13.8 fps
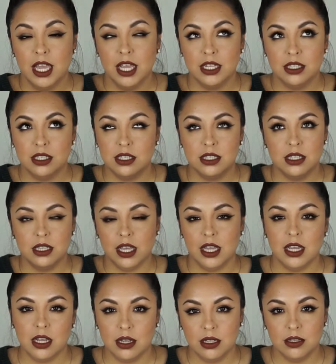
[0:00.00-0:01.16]
It's
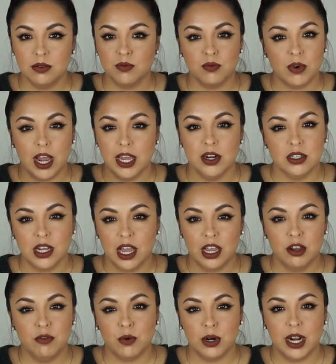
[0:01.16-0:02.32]
like ride or
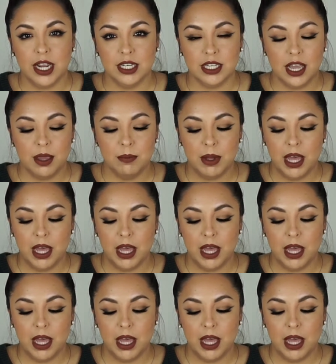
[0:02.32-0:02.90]
die for nighttime.